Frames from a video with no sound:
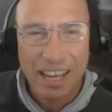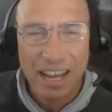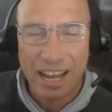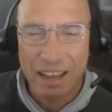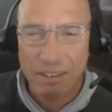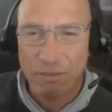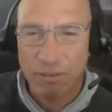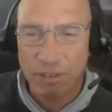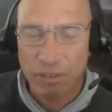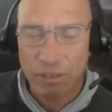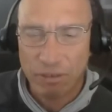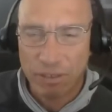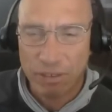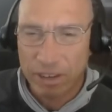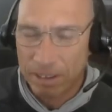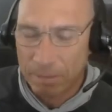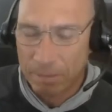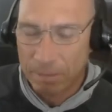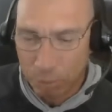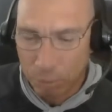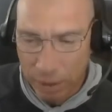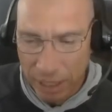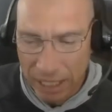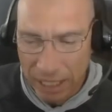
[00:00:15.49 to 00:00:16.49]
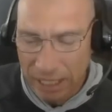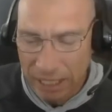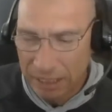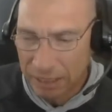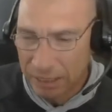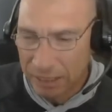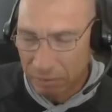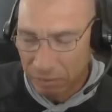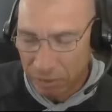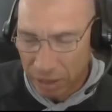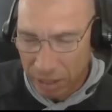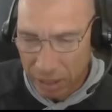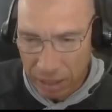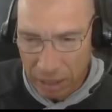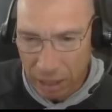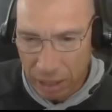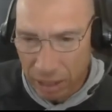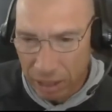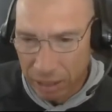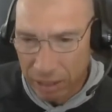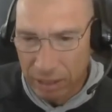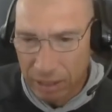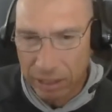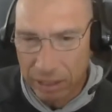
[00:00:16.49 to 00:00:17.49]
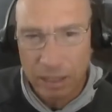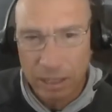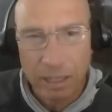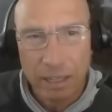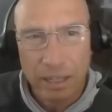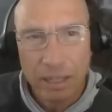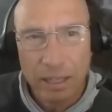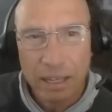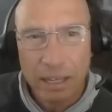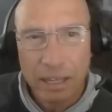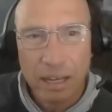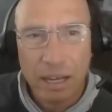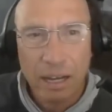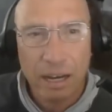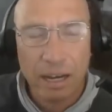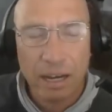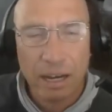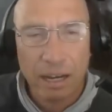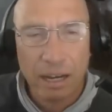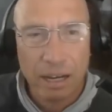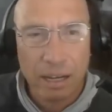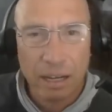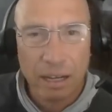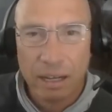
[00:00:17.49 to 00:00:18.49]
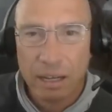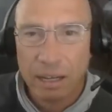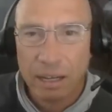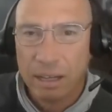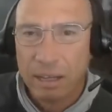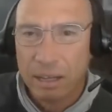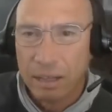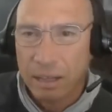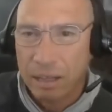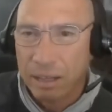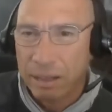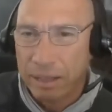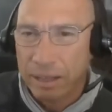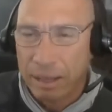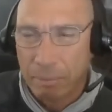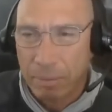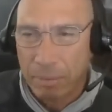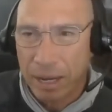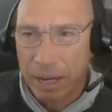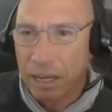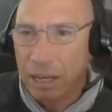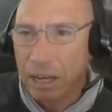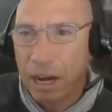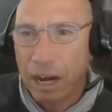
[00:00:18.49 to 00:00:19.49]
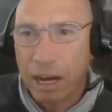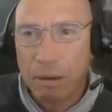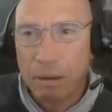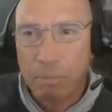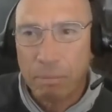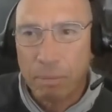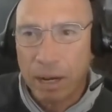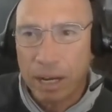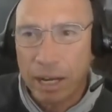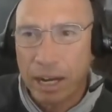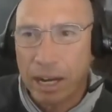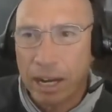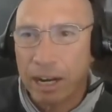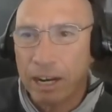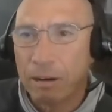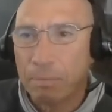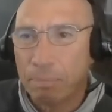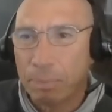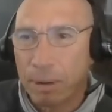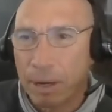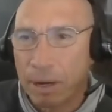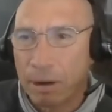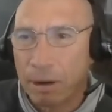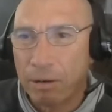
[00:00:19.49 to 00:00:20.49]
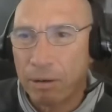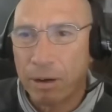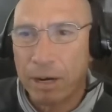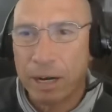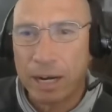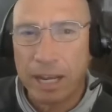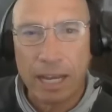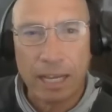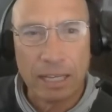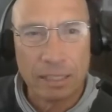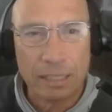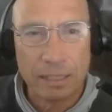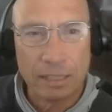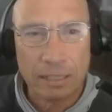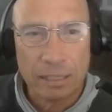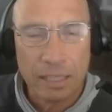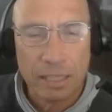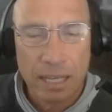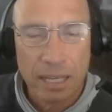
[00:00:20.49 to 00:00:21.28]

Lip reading: I feel very blessed, very honored that my God, my higher power, has